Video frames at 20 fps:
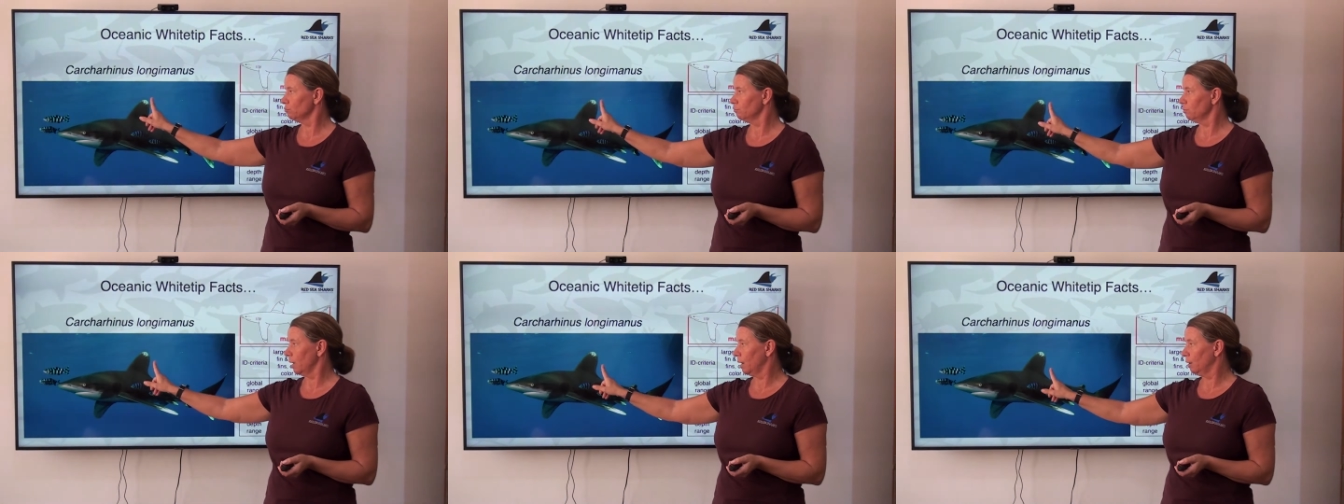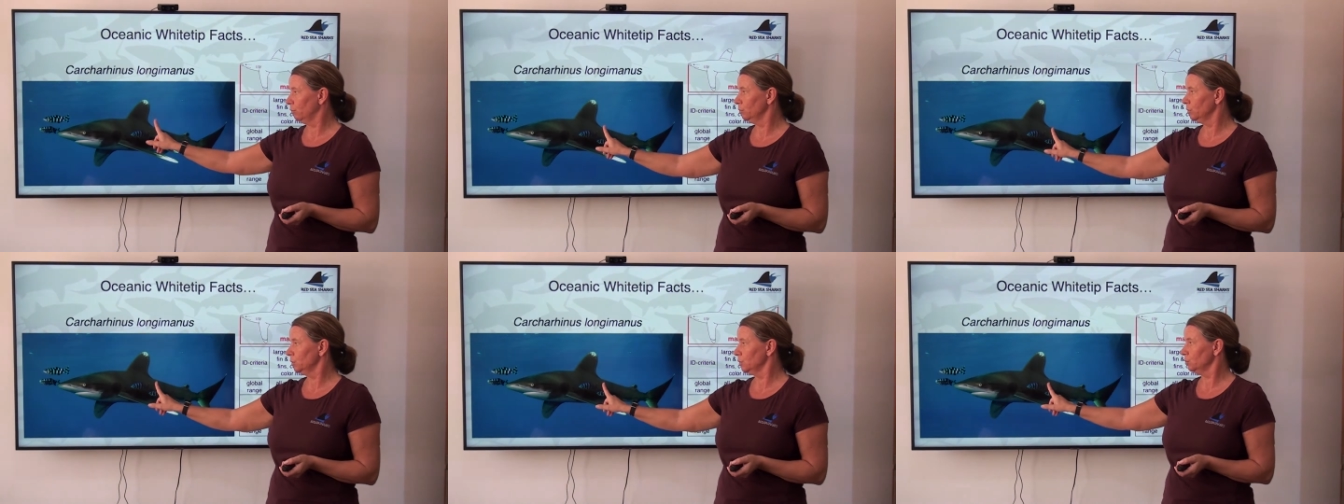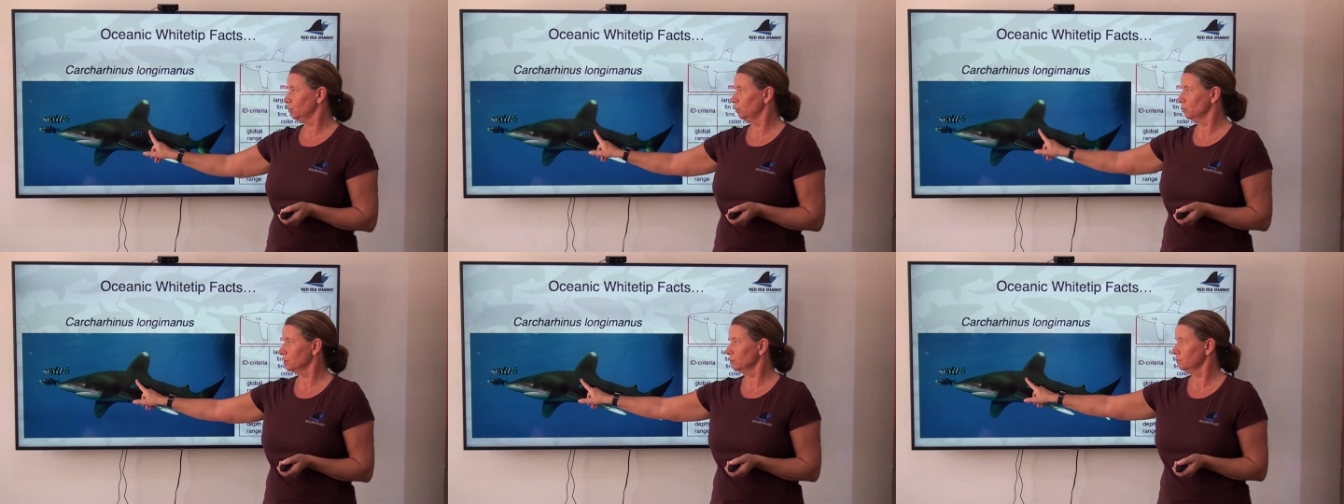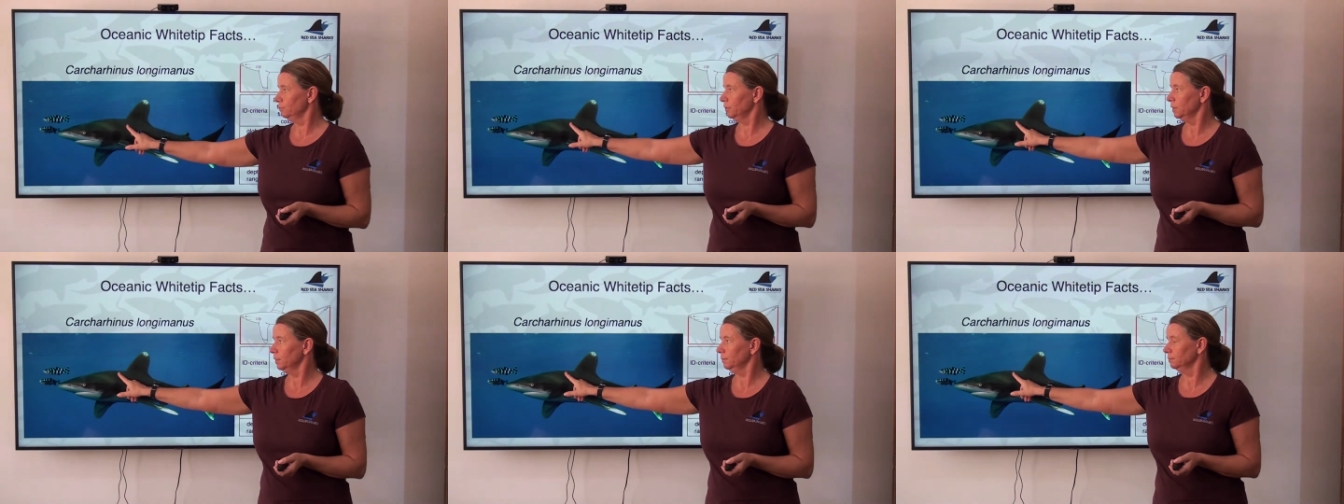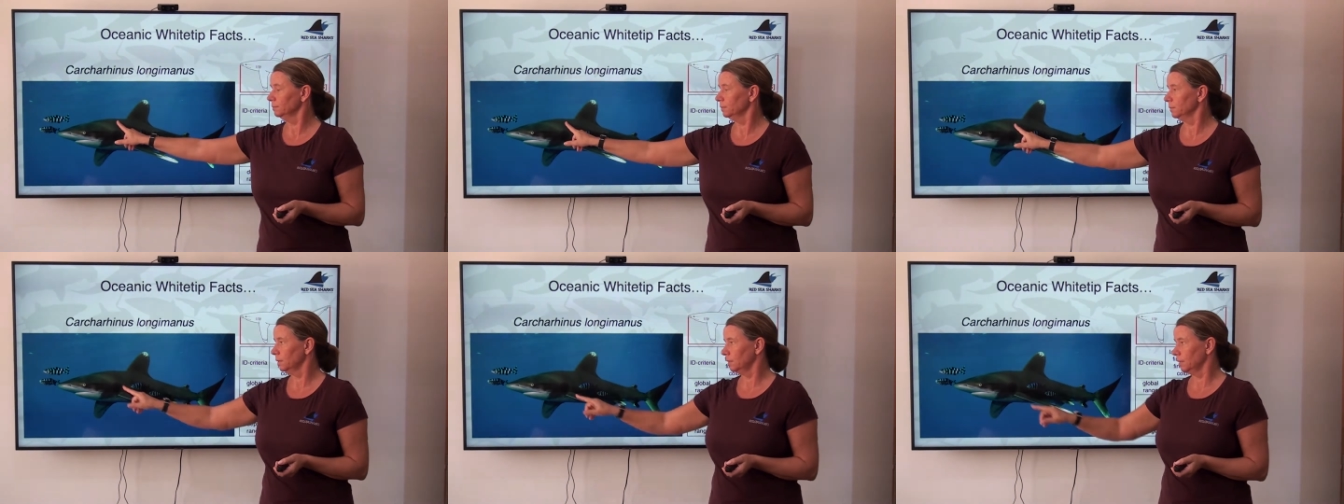rounded dorsal
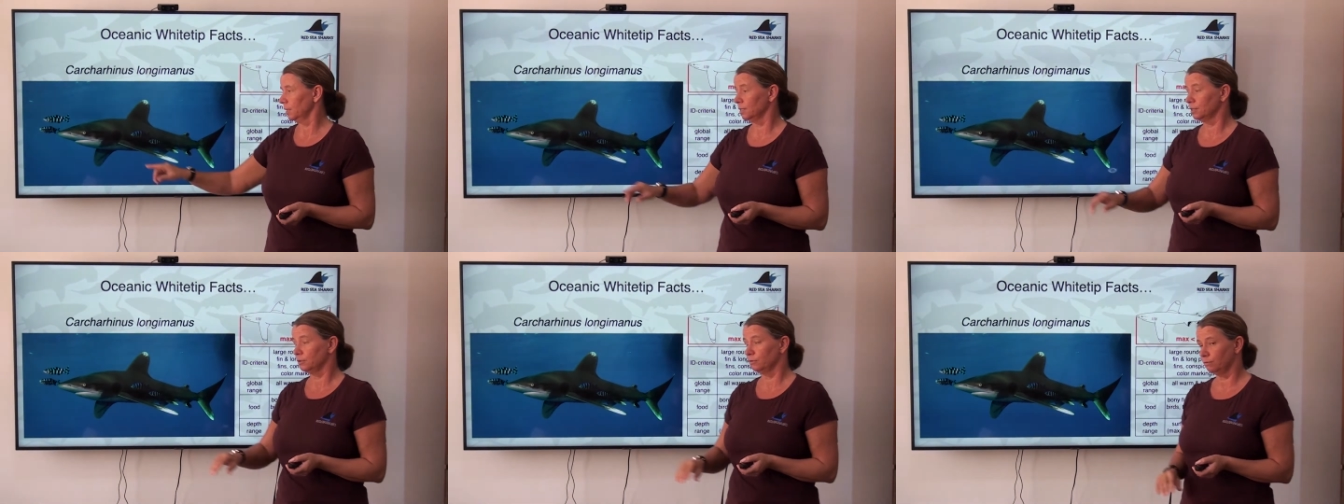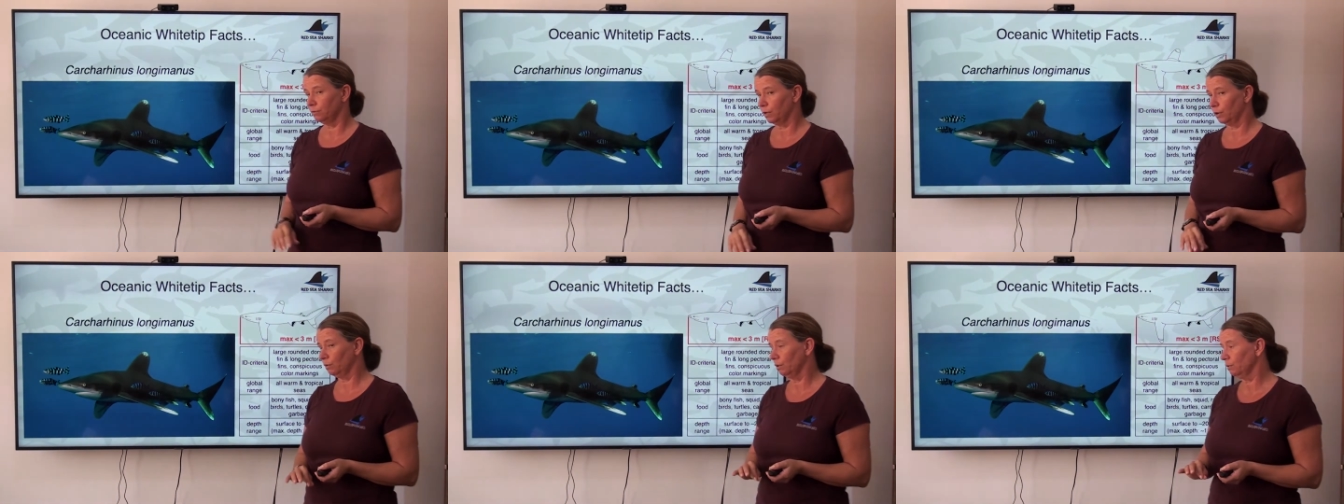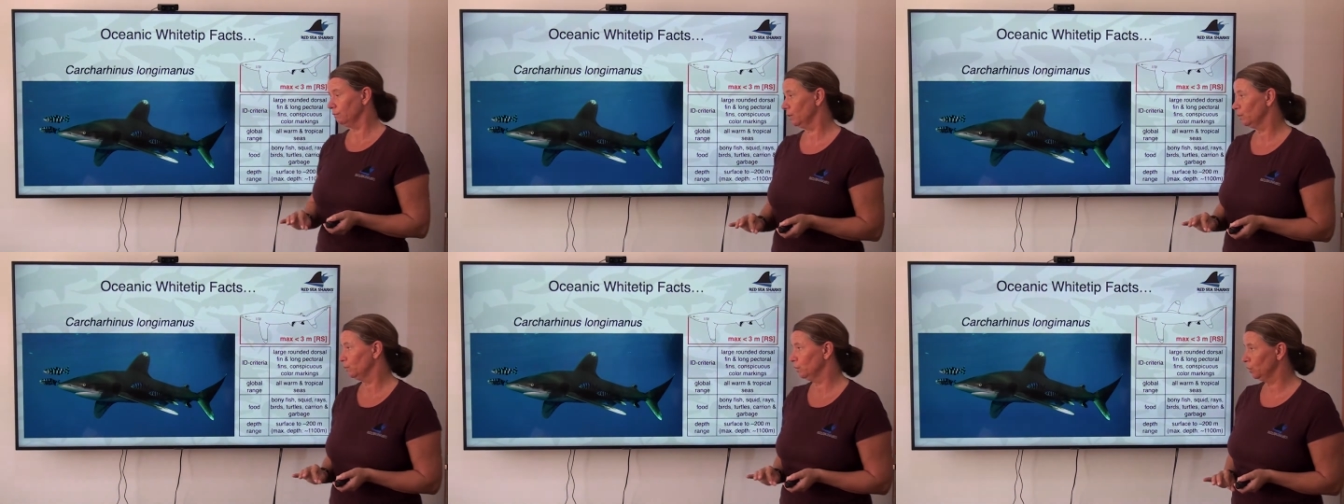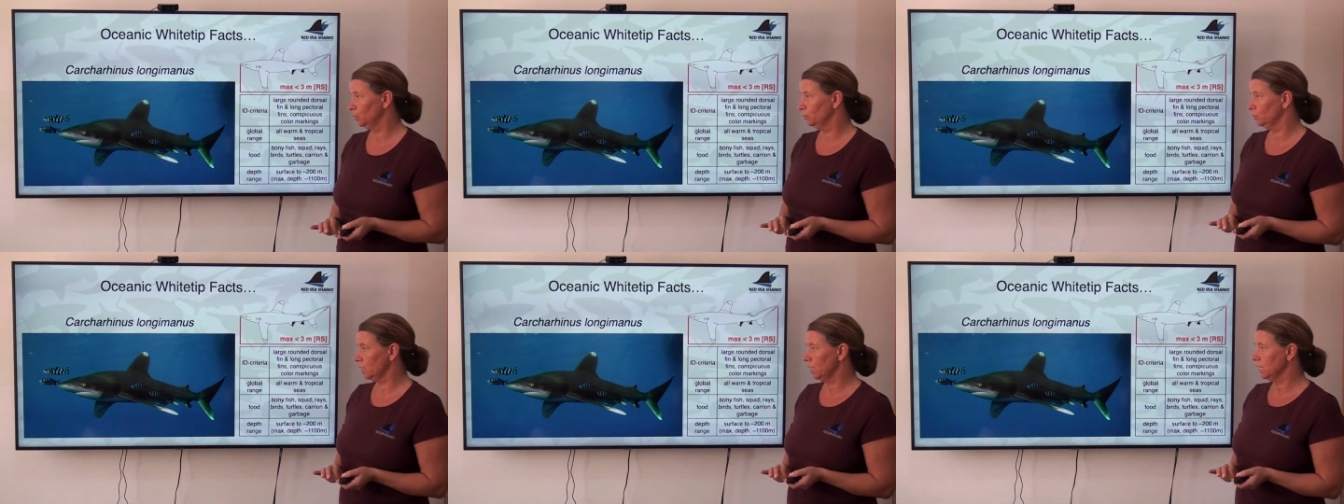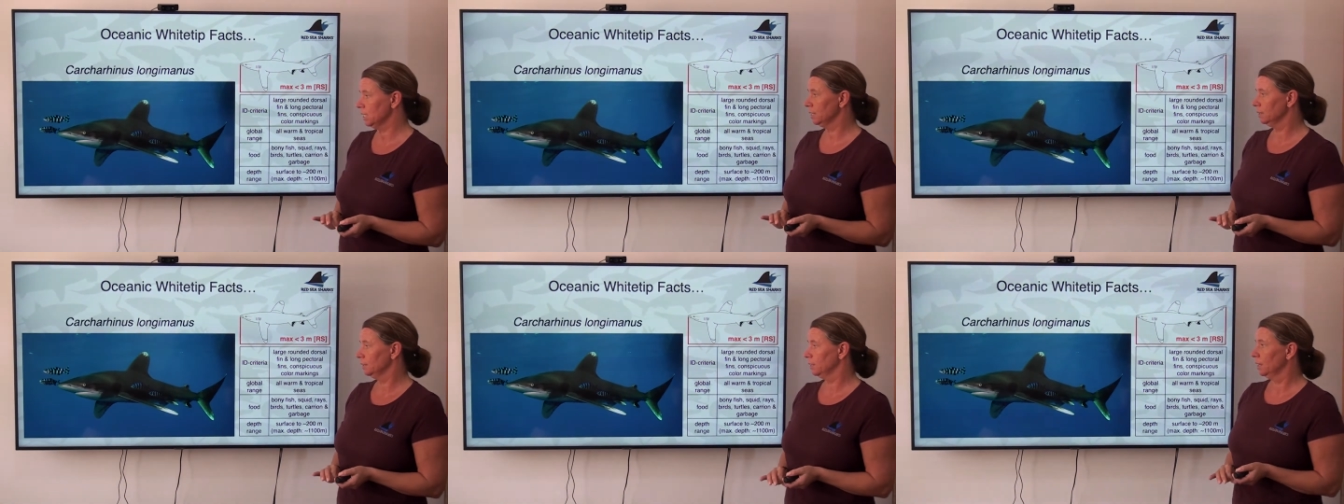fin. That's very, very
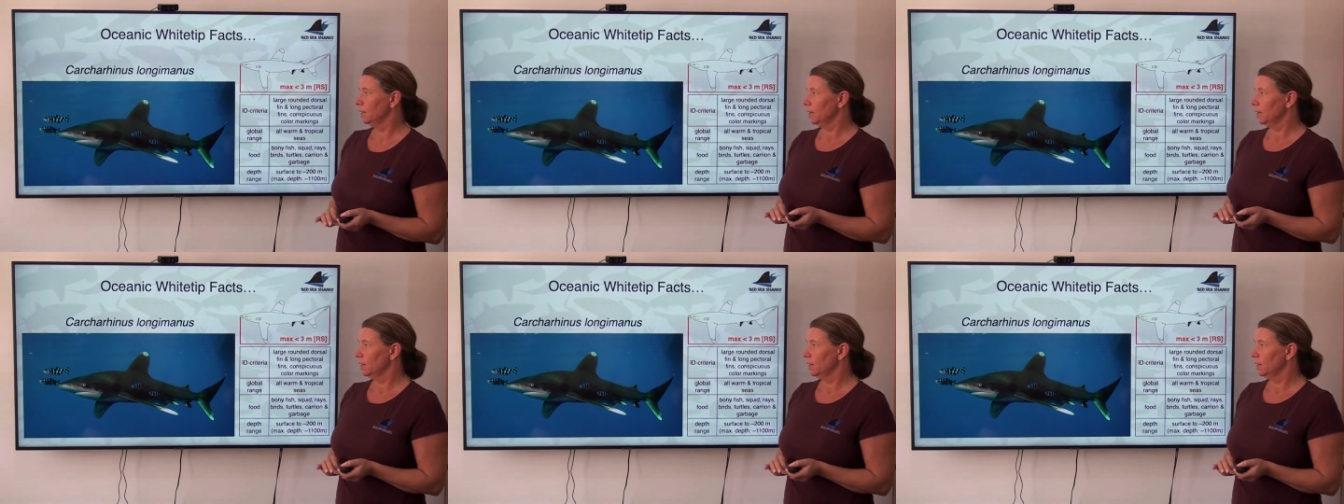unique.